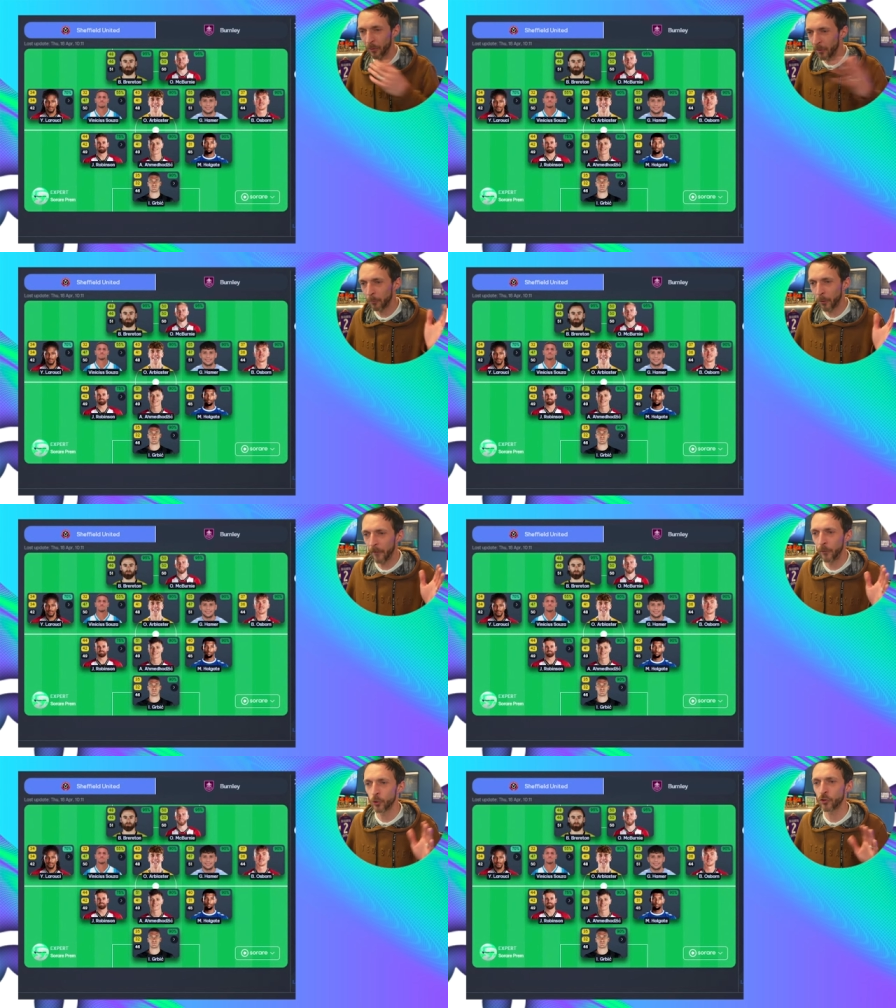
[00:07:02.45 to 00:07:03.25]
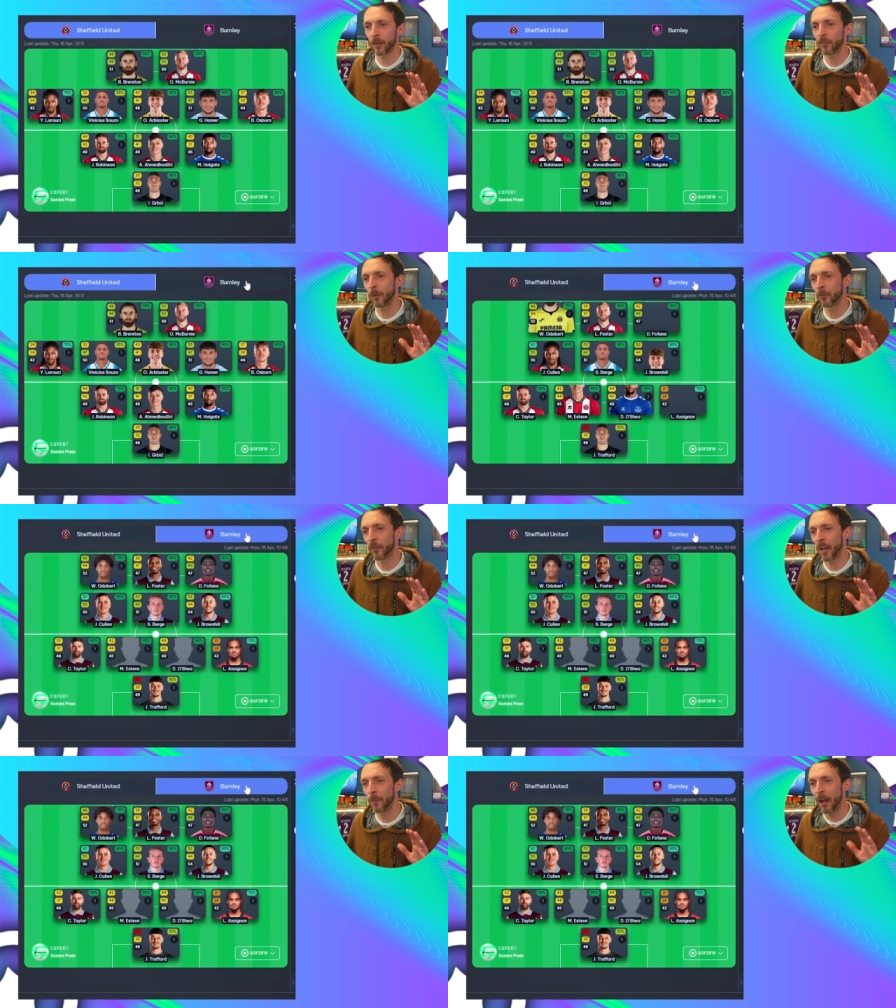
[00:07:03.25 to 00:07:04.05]
So pretty full-strength team
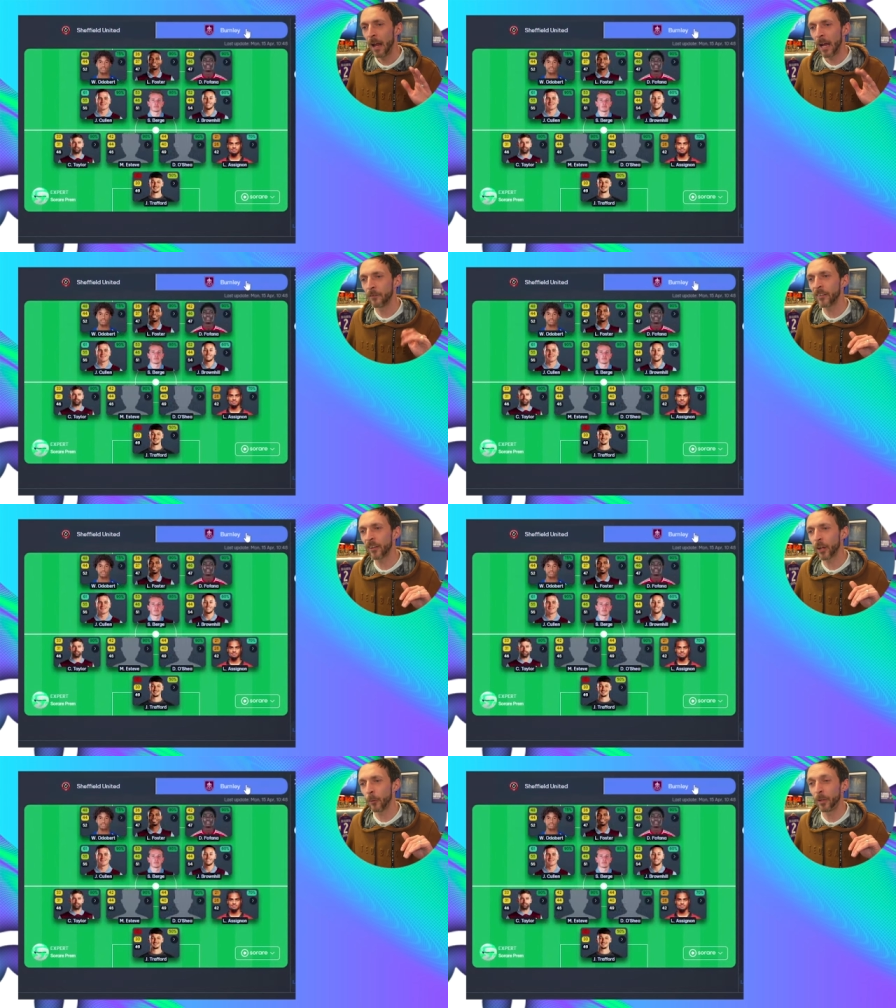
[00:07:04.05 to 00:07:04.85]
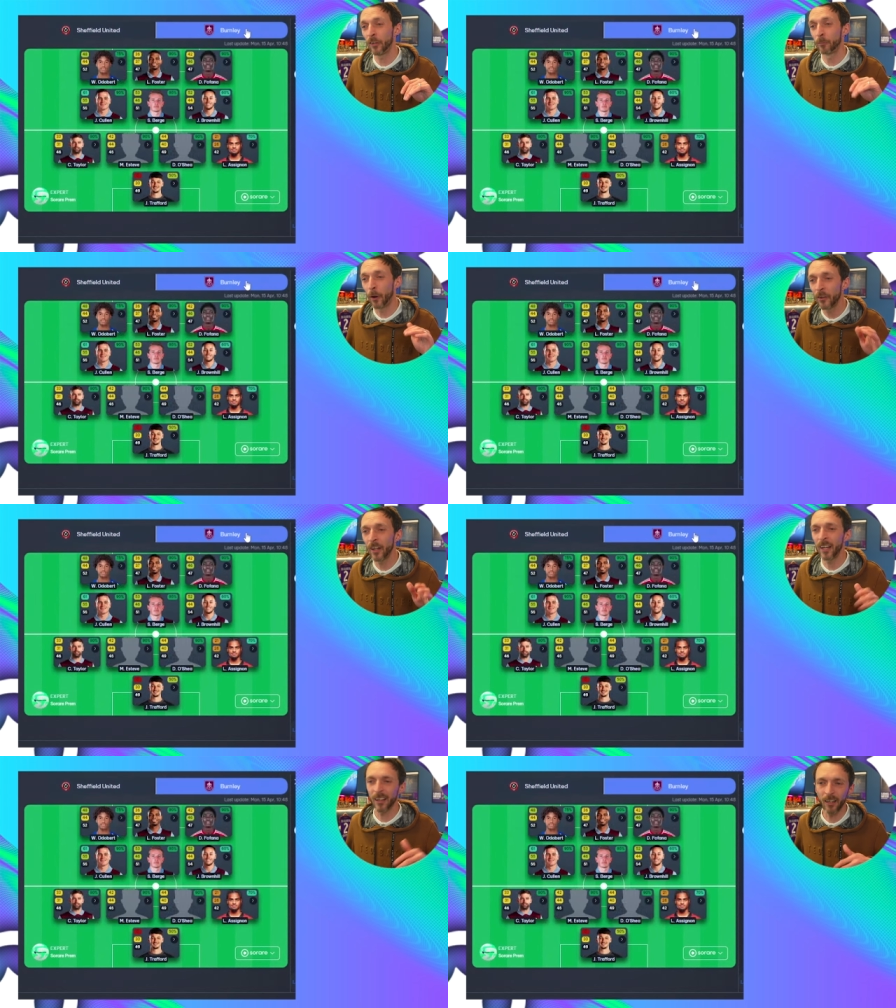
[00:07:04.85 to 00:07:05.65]
for them. And Vincent Kompany's
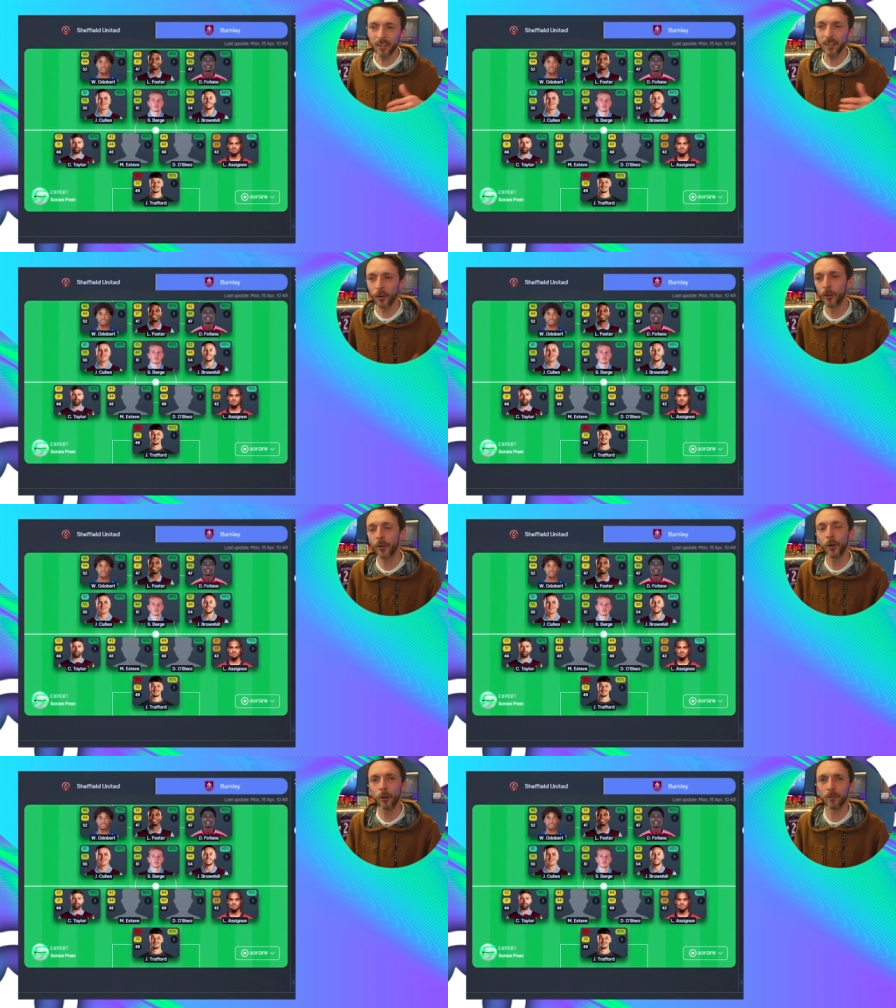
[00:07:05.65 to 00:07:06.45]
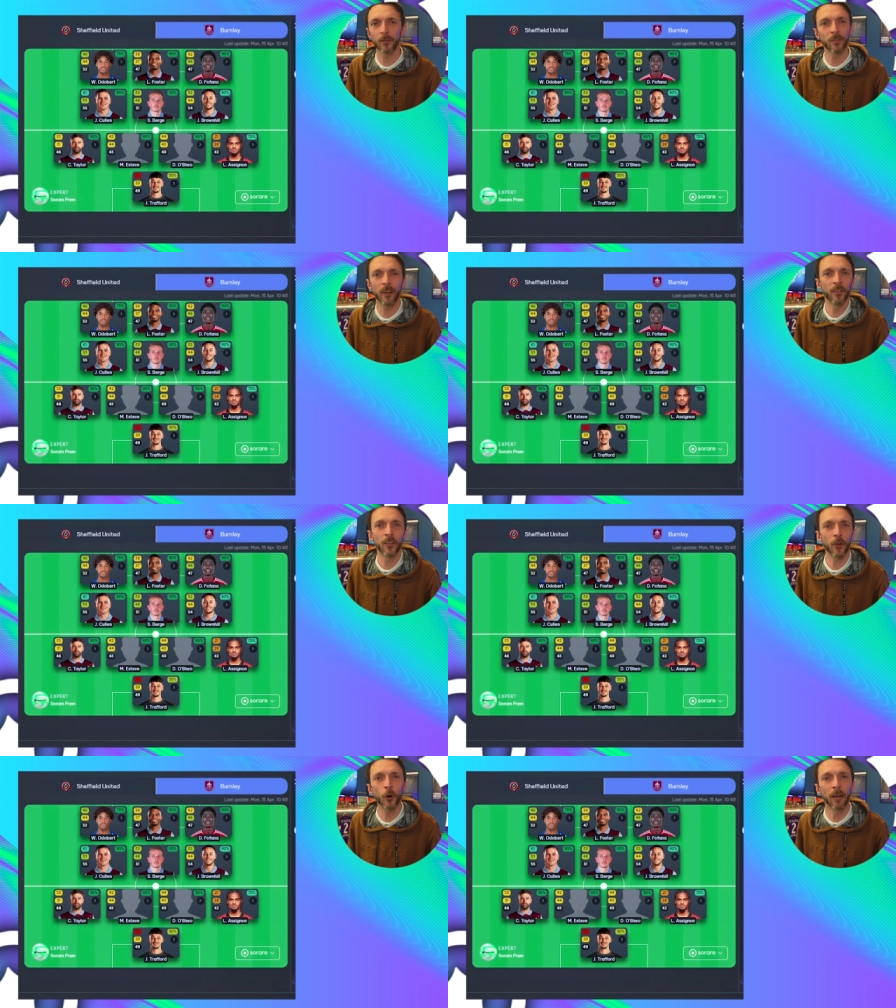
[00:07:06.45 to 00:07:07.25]
Burnley are, you know, they're not they're,
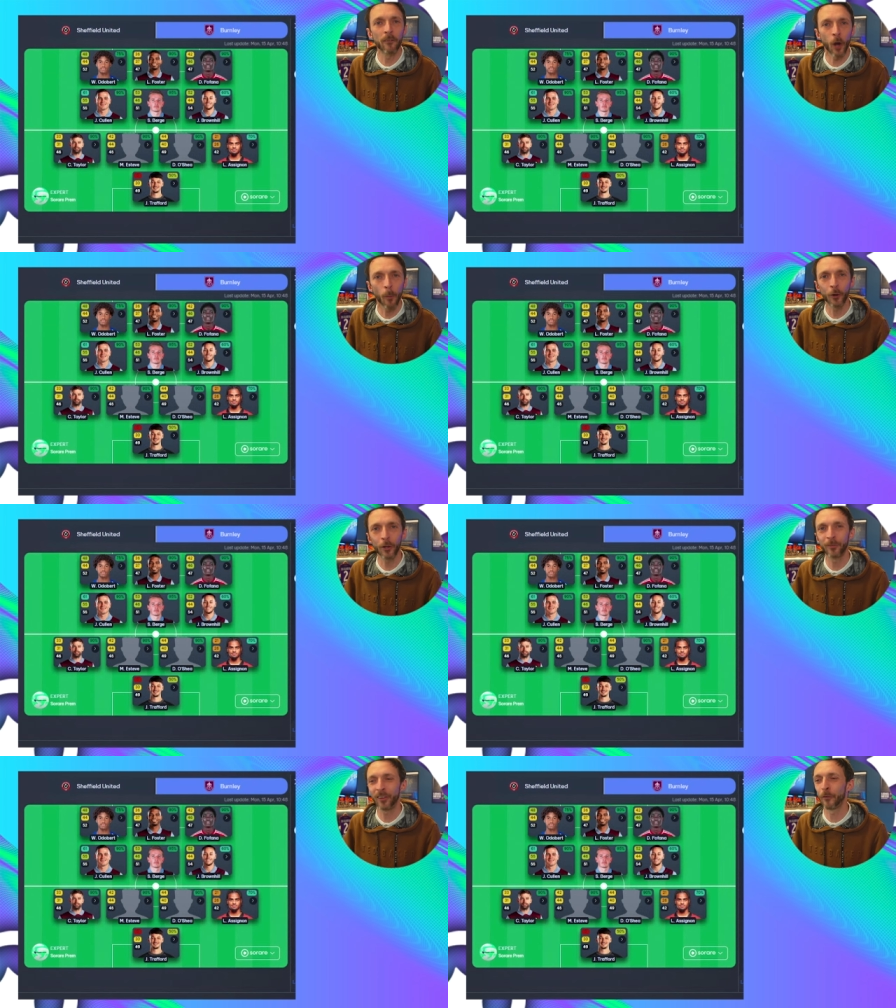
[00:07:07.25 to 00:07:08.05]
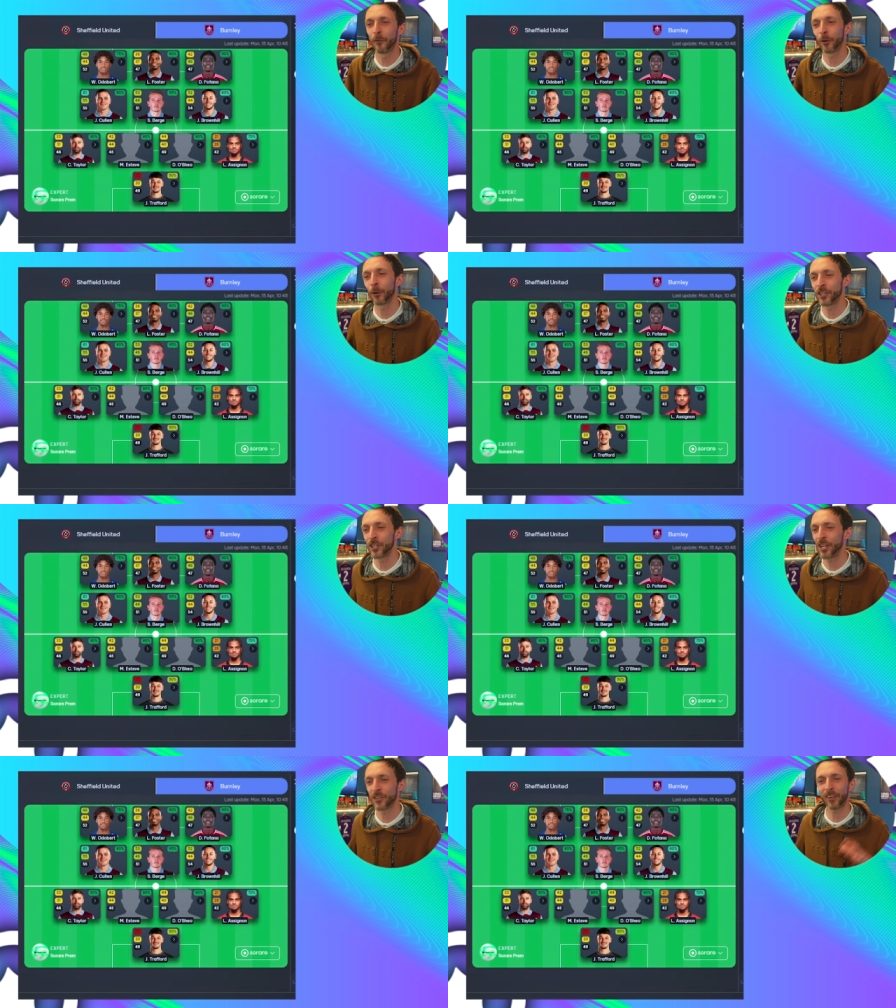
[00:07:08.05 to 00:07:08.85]
they're not giving up on themselves. They're not going to
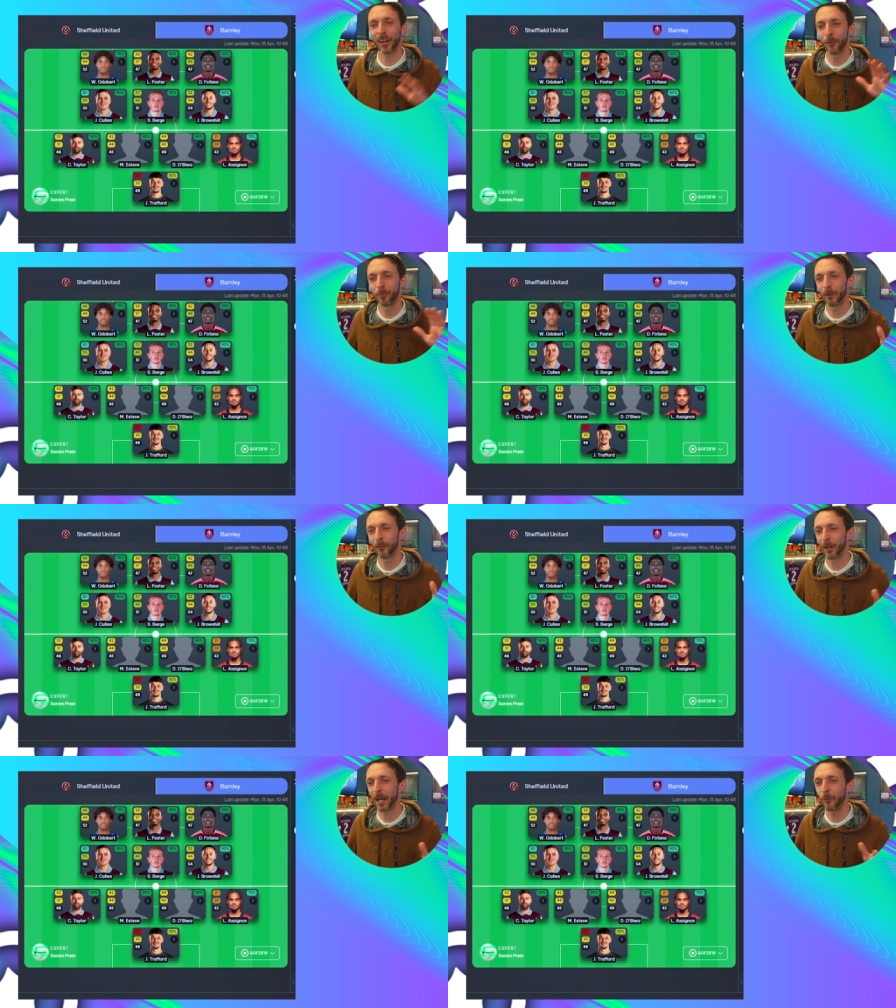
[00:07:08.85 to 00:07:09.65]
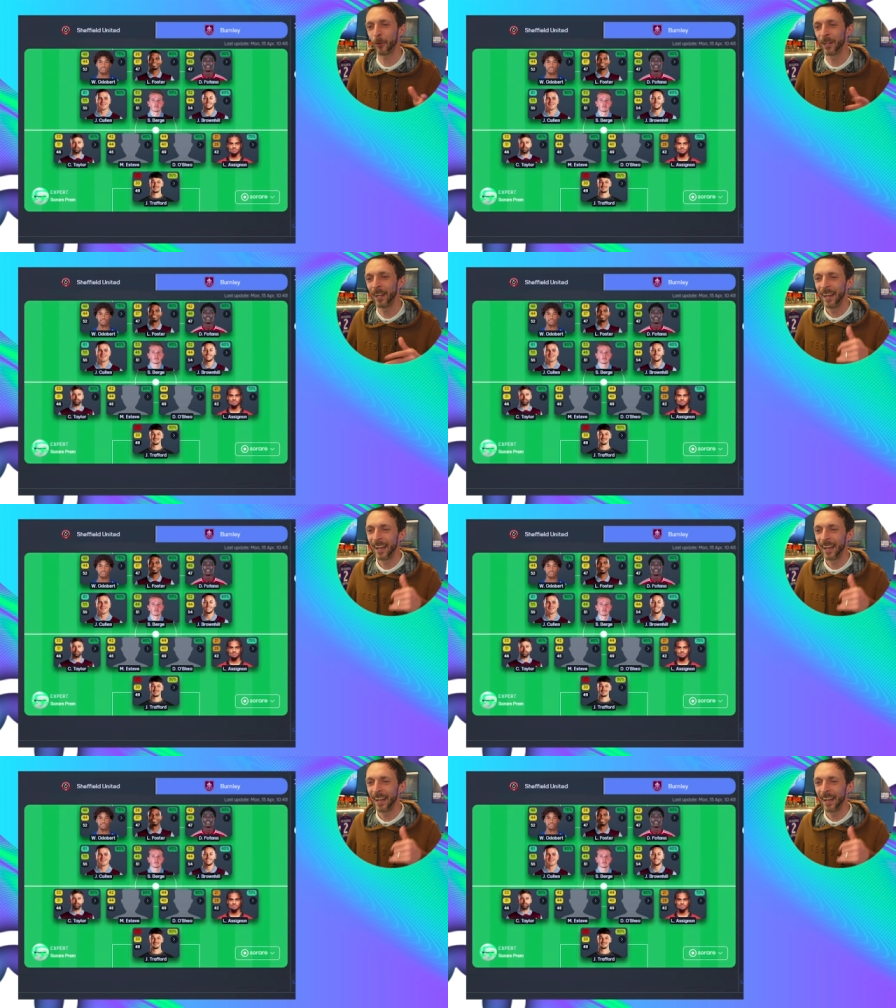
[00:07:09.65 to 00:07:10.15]
change their style of play for anyone.